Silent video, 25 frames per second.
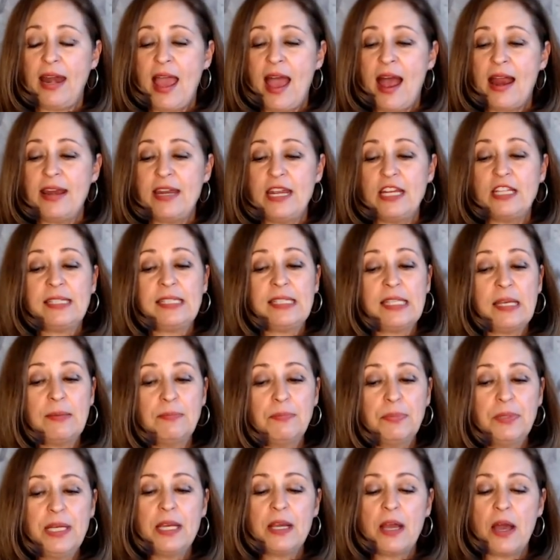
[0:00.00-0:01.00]
And it
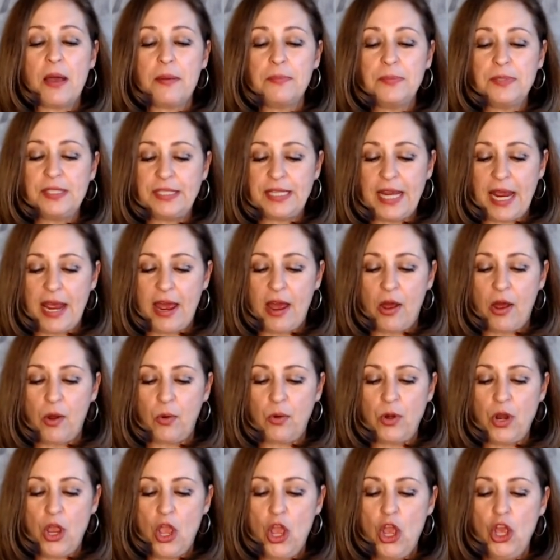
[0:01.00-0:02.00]
simply comes down